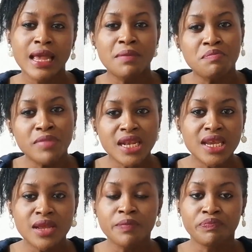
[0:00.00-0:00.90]

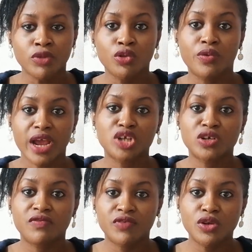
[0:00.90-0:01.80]
mini
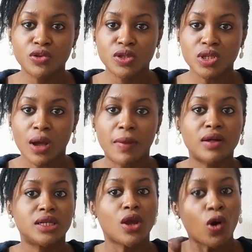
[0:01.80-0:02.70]
reaction videos about
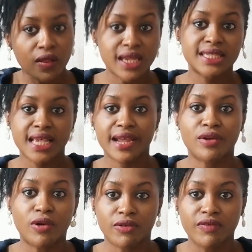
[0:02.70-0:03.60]
the other side
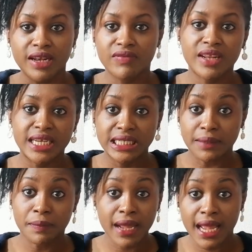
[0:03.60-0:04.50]
of living in
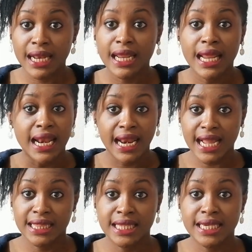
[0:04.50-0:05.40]
Japan like
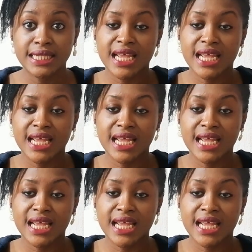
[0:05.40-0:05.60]
these.